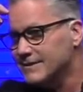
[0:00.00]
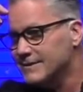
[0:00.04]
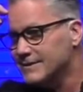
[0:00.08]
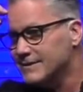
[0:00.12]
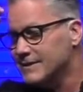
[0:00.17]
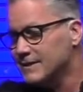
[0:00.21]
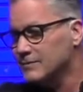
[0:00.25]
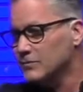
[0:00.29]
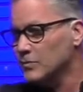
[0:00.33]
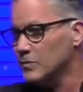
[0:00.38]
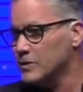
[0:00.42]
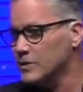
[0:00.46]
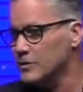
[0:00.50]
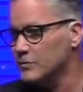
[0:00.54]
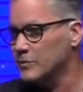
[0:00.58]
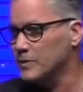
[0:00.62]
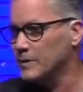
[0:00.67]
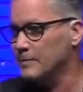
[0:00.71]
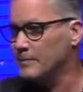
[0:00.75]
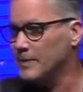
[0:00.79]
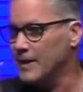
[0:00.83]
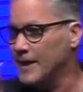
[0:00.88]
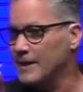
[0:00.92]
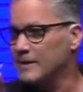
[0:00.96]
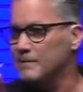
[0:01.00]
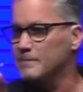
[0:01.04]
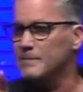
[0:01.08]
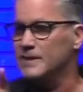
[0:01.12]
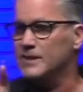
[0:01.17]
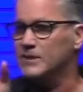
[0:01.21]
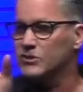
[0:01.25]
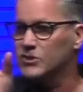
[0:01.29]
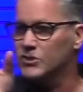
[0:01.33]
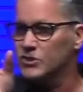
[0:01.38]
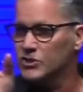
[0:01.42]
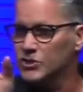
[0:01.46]
The word repent
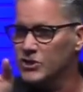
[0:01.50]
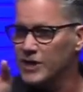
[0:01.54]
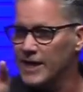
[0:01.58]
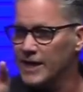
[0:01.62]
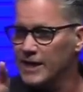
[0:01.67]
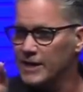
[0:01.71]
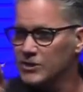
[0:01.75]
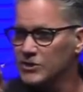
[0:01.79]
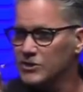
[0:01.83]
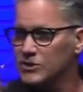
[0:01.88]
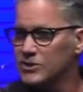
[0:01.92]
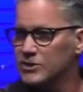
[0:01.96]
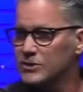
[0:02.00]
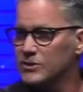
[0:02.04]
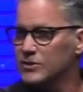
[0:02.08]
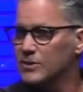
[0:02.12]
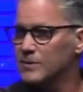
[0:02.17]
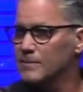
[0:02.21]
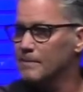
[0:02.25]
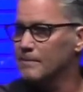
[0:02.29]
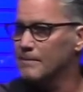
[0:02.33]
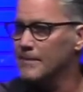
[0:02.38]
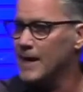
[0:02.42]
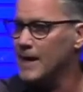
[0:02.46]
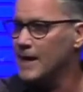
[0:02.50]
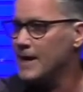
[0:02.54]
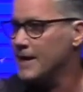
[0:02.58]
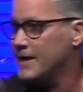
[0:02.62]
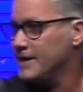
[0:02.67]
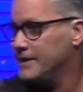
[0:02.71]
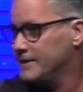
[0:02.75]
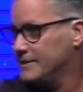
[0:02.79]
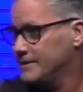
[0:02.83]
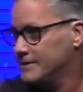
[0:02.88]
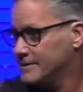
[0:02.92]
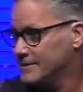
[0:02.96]
means change your
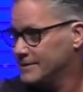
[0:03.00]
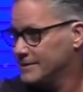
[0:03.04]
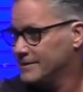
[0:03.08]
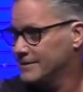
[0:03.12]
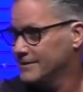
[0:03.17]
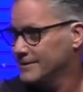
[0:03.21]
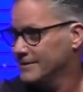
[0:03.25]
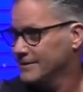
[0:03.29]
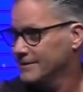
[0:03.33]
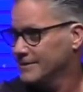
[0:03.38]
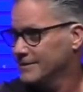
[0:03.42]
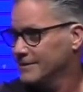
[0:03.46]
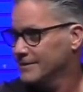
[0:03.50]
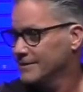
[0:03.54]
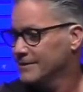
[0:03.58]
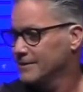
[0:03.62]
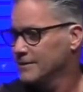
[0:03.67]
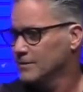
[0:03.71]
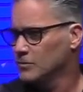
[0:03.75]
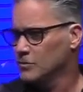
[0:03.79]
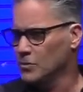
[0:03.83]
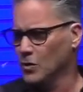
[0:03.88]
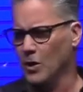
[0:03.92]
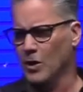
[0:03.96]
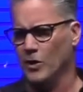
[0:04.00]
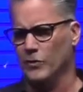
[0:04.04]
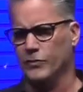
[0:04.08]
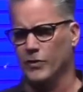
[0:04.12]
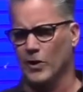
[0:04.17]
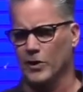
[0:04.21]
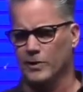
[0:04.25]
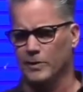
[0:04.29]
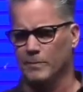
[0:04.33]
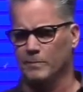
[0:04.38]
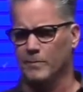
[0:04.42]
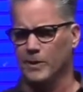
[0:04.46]
mind. No, I
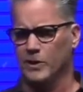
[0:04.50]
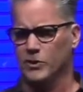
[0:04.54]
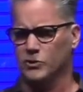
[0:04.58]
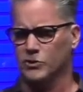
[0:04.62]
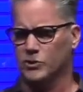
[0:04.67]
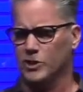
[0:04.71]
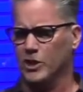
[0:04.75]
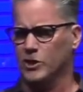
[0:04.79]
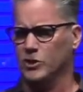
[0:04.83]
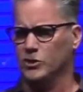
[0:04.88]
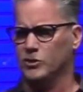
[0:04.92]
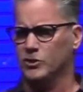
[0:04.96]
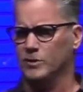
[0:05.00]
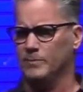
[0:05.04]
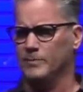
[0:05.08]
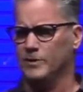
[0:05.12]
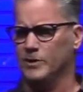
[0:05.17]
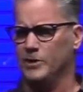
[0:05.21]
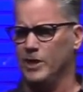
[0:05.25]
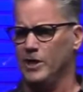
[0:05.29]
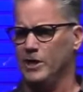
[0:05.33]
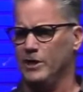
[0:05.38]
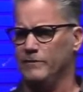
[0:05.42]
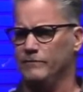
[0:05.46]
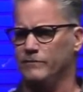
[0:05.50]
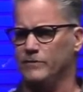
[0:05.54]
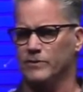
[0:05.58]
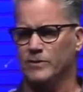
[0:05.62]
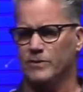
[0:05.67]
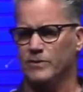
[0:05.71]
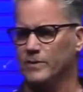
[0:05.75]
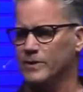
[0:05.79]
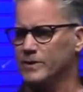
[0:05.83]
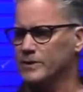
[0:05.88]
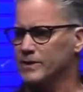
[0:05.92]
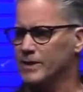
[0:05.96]
thought it meant change your behavior.
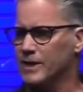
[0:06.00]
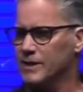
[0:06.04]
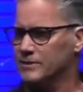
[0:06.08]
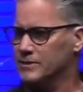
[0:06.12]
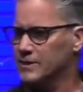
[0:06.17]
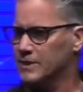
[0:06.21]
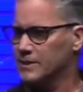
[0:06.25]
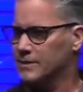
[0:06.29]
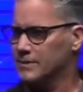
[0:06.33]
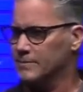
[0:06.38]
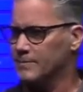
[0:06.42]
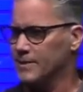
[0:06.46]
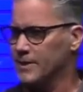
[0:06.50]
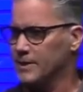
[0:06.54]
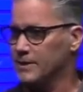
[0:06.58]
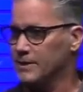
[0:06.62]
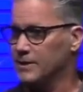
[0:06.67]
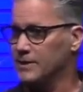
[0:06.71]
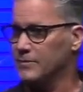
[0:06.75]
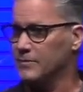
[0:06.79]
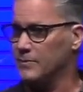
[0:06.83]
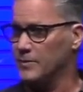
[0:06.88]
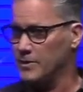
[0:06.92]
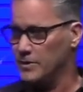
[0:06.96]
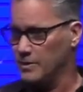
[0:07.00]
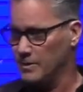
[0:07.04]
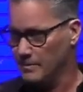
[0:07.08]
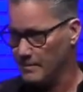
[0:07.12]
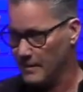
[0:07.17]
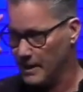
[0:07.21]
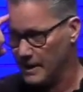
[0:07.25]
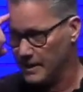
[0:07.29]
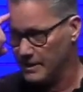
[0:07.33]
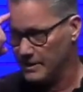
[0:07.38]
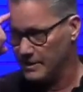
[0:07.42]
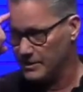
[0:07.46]
No, it doesn't. But when your
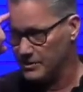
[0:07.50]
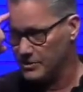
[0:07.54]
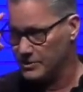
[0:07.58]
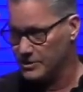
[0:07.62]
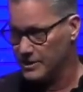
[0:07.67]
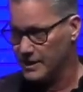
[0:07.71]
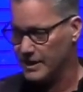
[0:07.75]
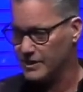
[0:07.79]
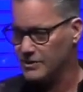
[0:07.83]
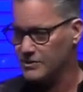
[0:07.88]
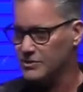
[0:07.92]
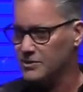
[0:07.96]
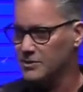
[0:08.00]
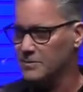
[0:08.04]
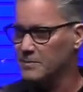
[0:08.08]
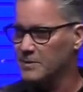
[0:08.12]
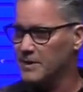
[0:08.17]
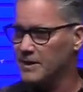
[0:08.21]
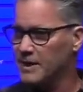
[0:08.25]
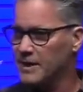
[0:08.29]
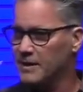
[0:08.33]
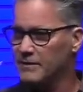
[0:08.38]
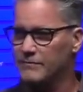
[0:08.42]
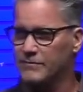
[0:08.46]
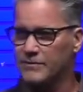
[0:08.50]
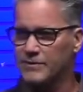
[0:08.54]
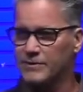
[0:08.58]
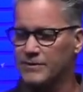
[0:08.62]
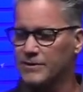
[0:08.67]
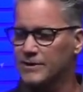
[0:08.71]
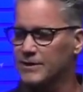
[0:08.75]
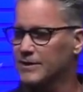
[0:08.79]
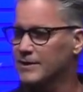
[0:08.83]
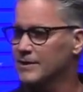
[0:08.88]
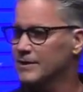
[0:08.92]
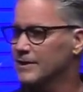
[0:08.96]
mind has changed your behavior,
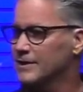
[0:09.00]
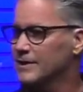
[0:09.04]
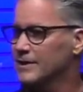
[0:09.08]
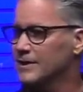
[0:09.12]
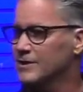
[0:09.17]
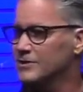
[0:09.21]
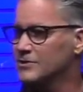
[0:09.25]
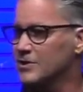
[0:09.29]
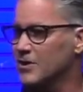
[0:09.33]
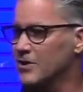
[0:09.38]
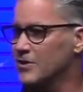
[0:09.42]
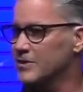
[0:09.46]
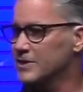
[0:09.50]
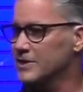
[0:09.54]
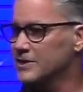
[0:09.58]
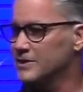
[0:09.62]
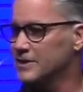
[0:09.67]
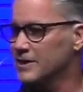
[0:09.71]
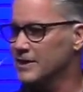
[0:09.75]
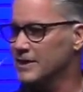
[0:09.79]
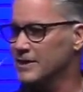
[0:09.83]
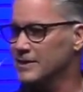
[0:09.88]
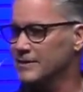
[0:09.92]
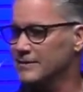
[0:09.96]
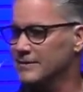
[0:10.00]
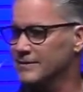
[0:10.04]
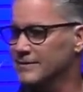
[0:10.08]
it's already done.